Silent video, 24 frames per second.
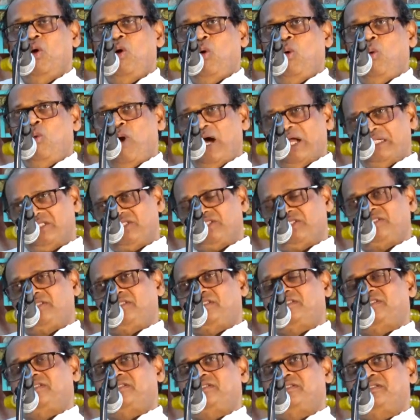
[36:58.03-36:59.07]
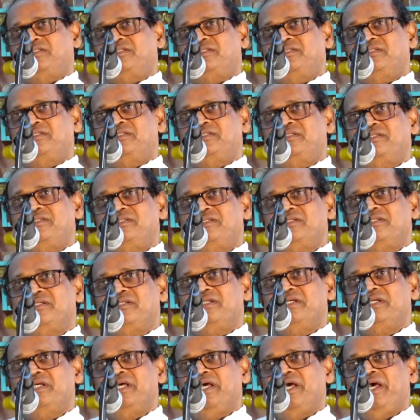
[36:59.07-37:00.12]
Once,
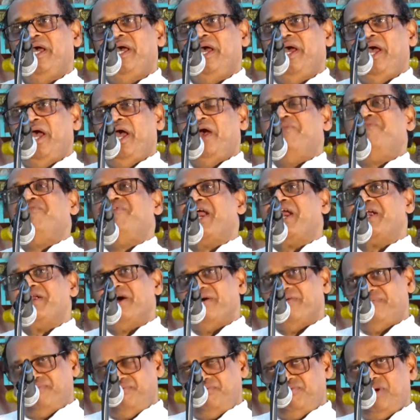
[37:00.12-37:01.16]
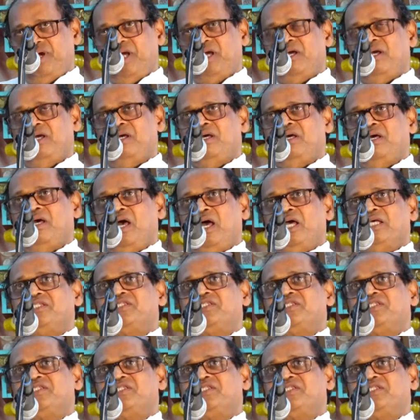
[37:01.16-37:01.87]
a friend of a